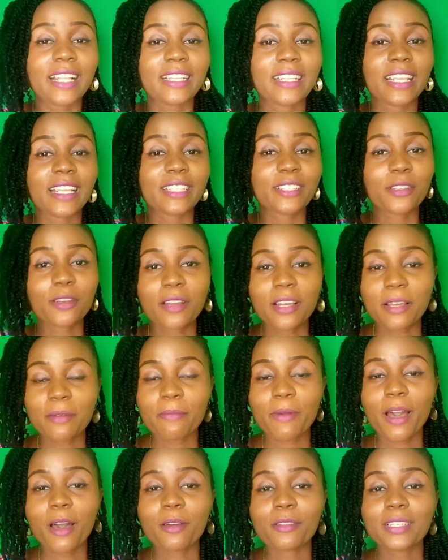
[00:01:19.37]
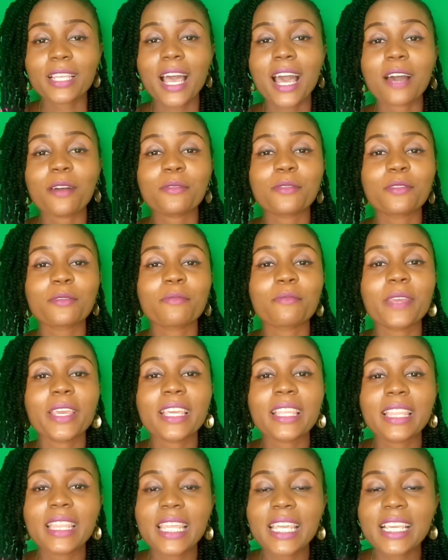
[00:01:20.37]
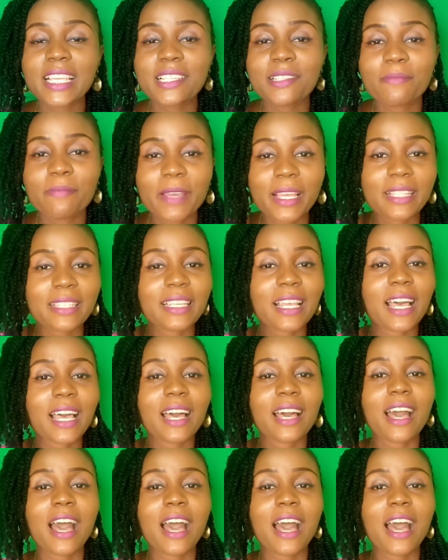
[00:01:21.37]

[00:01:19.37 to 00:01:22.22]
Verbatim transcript: They talk about how to make things better,